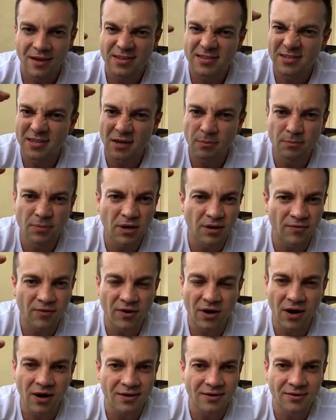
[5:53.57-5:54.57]
It's the
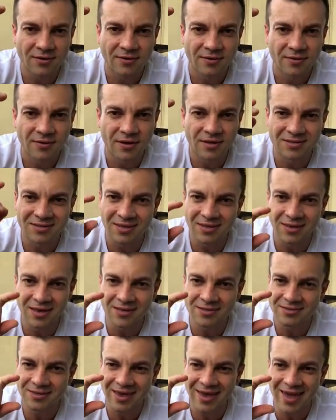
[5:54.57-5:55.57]
above cut. It's the
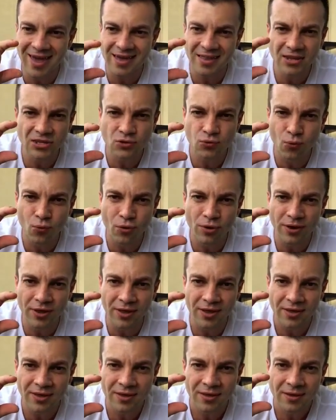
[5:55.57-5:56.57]
it's the
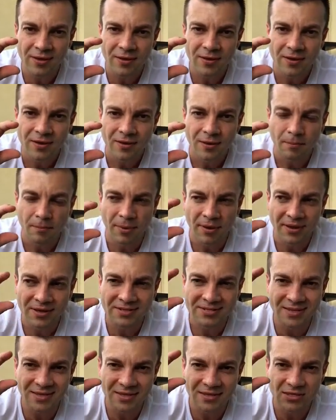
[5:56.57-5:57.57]
80-20, but
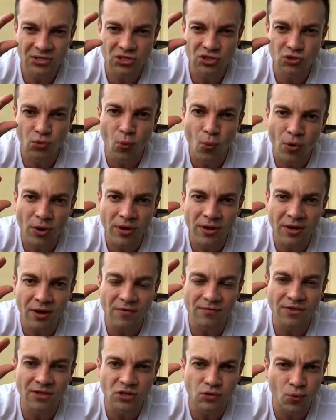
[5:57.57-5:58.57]
it's the 20
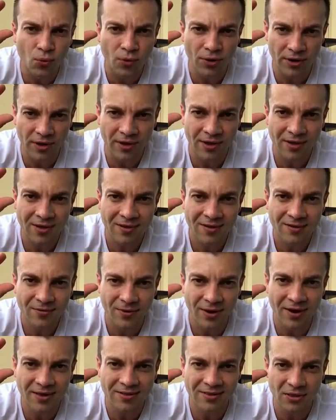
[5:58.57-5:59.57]
of the 20,
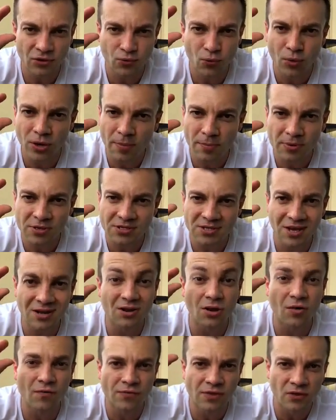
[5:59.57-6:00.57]
right? The
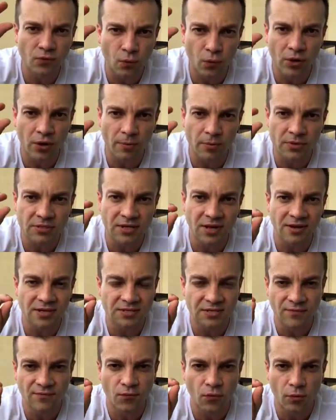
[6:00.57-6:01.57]
20% of the 20%
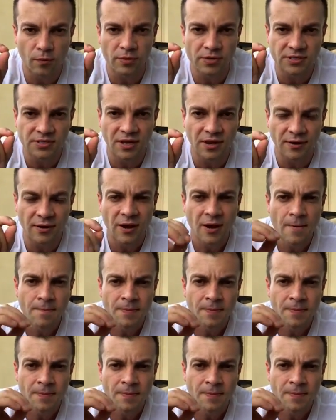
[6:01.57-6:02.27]
is the 4%.